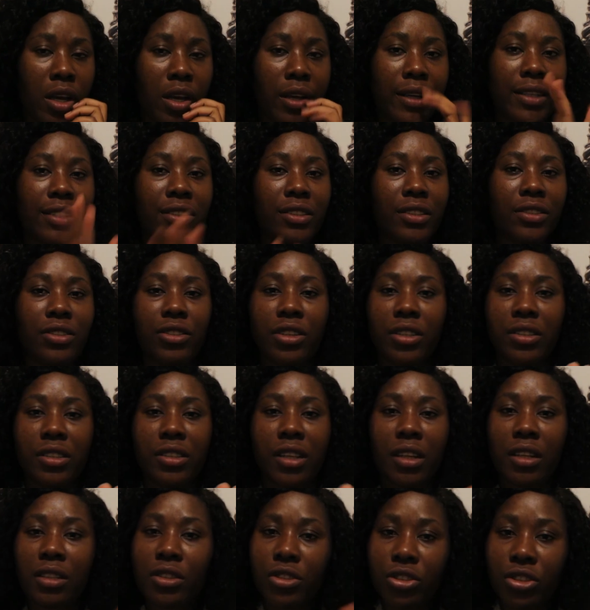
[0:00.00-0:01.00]
He's
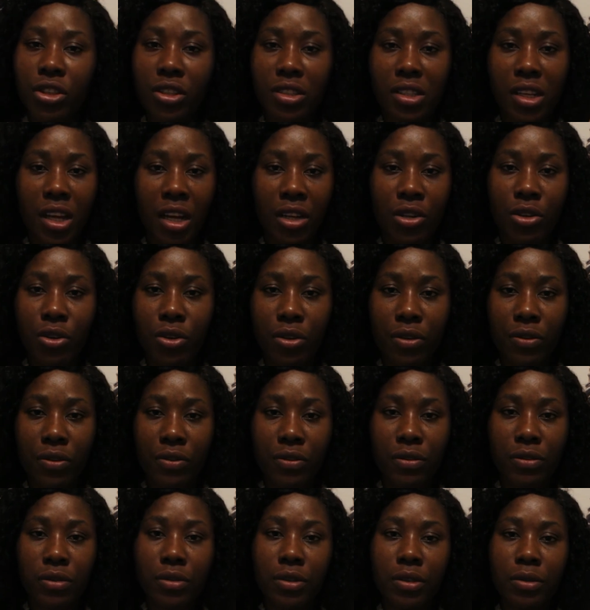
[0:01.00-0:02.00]
interested in just adult
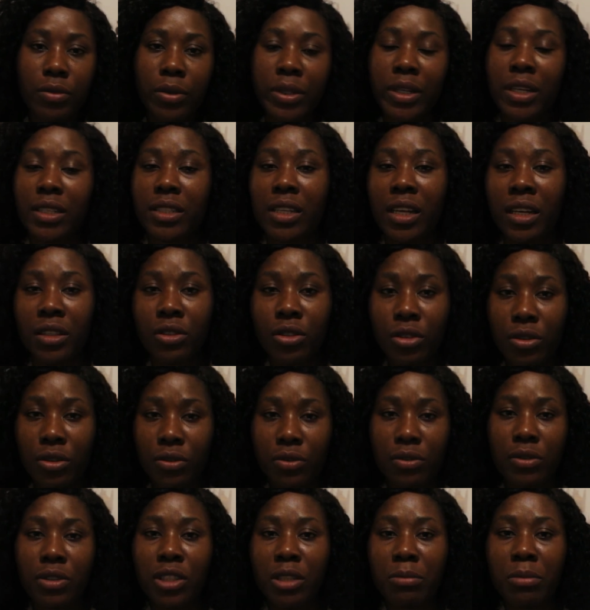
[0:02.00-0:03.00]
food. When I say adult
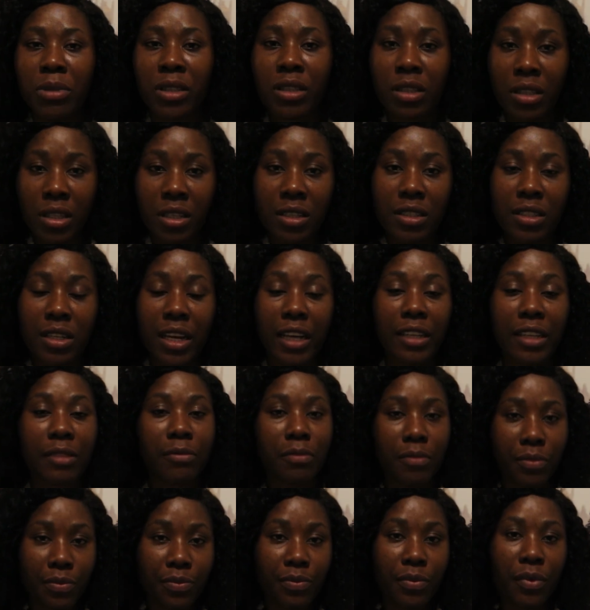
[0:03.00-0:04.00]
food, I mean things like
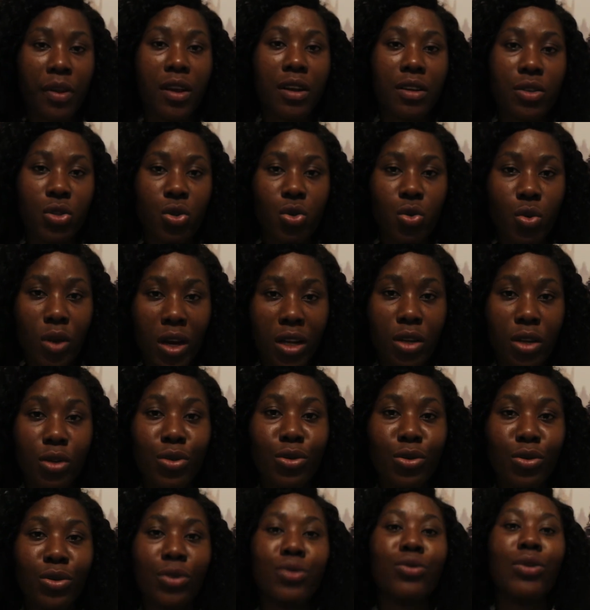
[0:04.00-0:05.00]

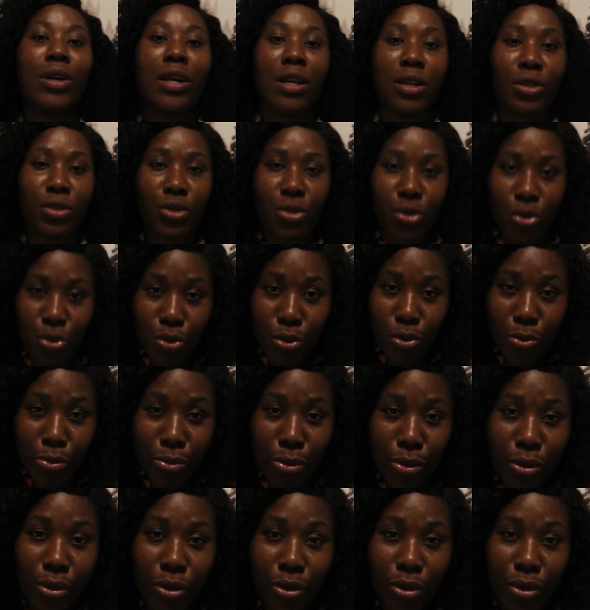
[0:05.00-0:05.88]
swallow and soup,